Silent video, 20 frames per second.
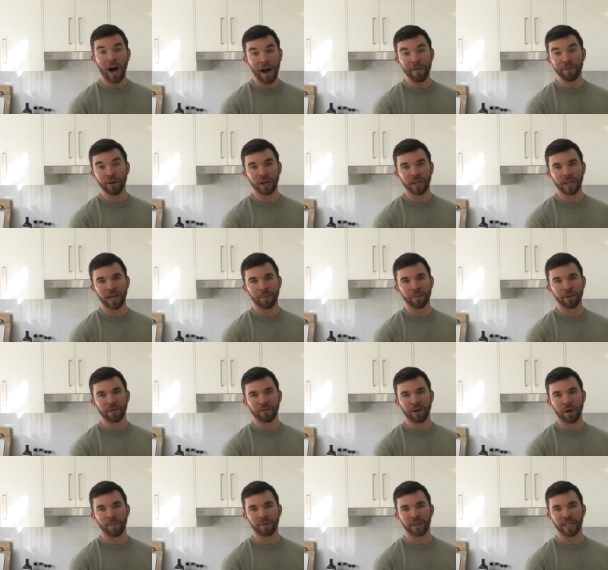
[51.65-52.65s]
I've heard a couple
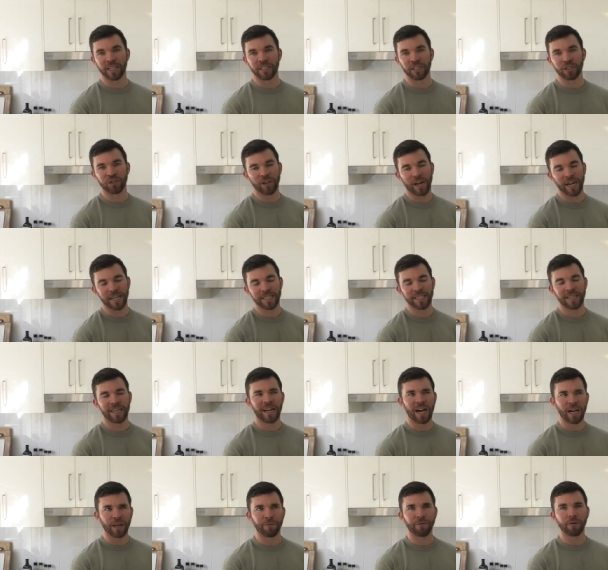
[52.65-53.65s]
of compilation
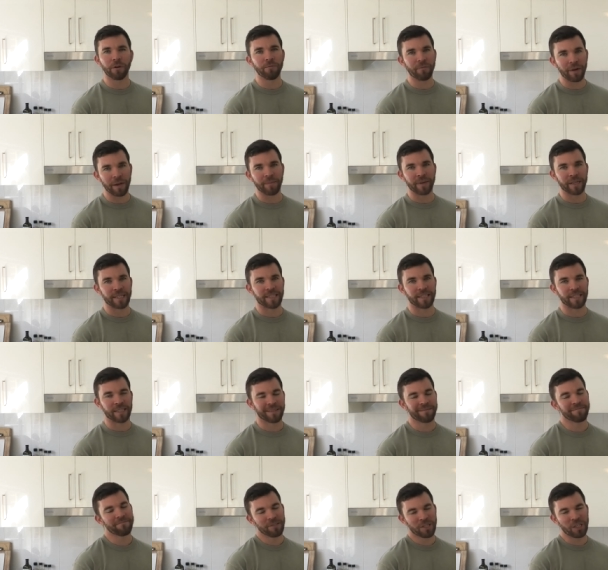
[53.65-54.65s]
tracks and a few
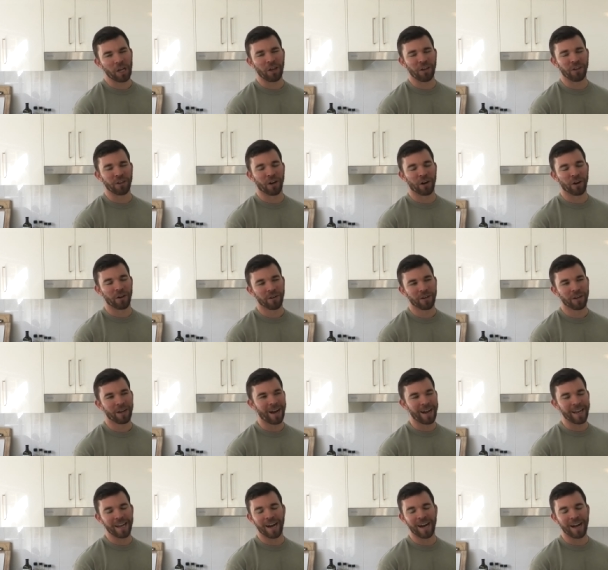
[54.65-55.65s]
remixes, so you know,
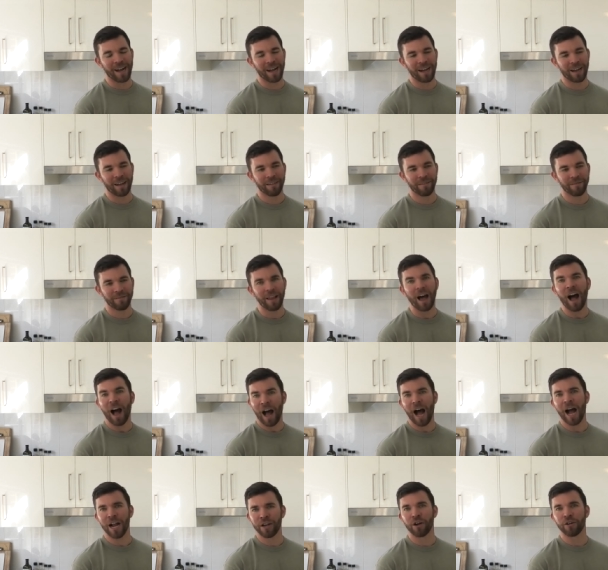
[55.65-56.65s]
I
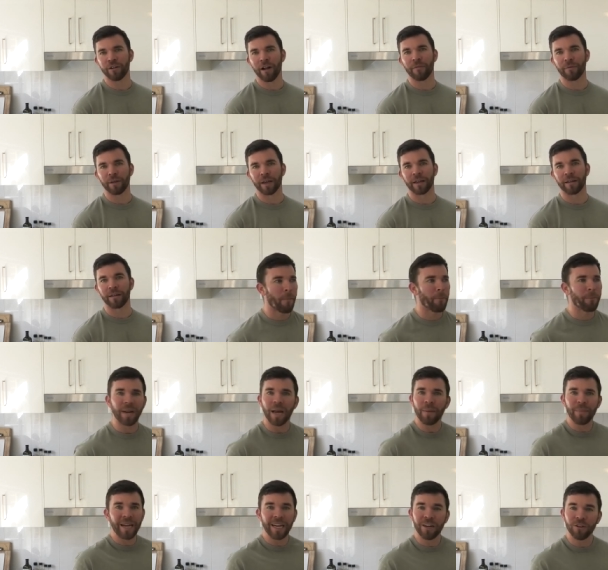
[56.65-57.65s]
know nothing. But
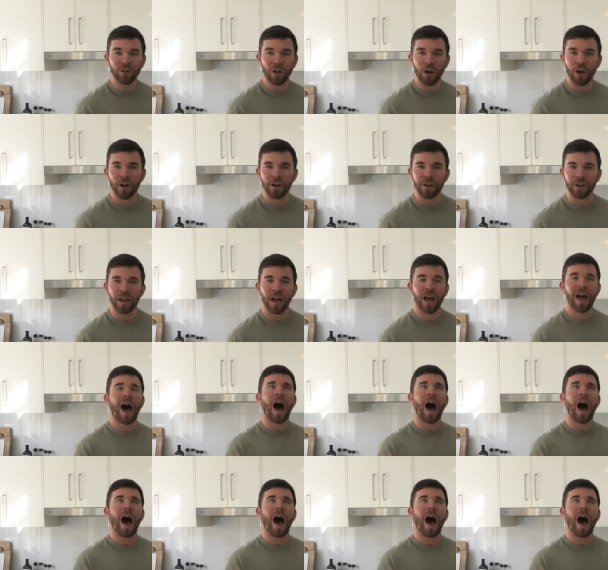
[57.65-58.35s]
I'm here to learn.